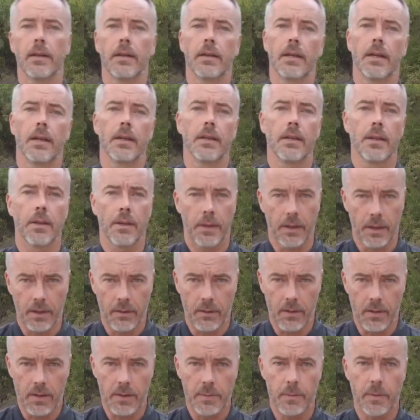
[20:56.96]
Again, thank
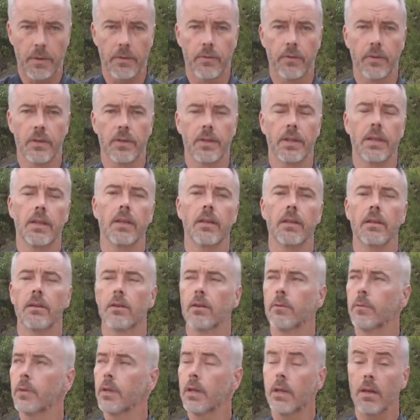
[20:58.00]
you Espen for sending it
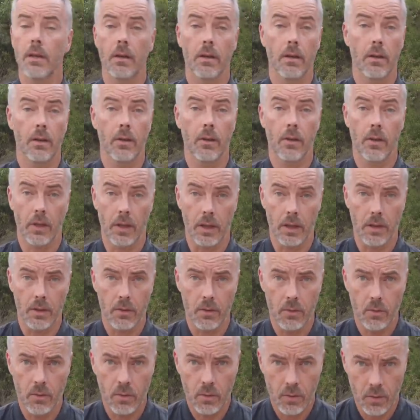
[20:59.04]
to me, and thank
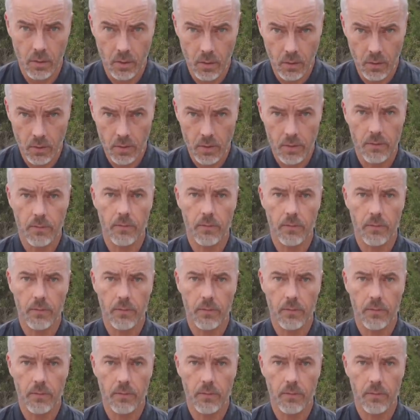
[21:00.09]
you all